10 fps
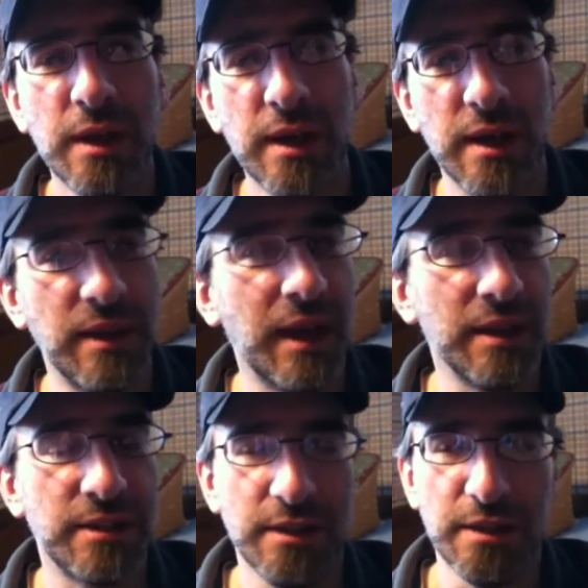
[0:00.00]
And
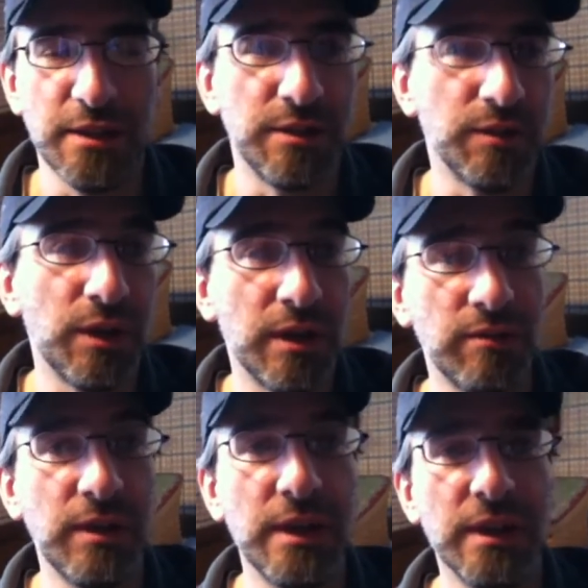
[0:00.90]
that is very
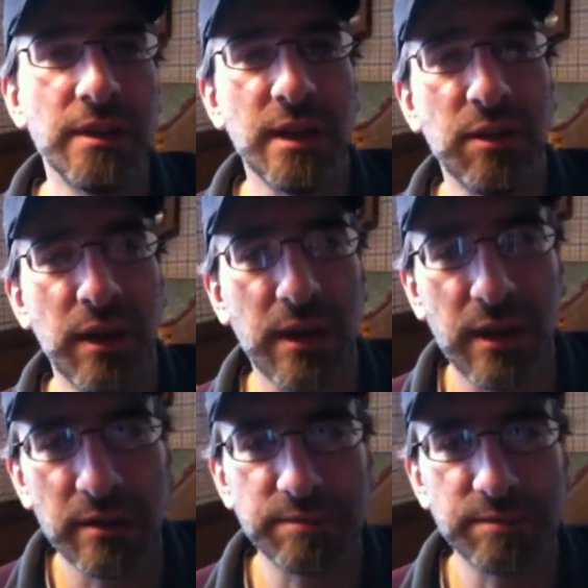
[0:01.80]
convenient, I think.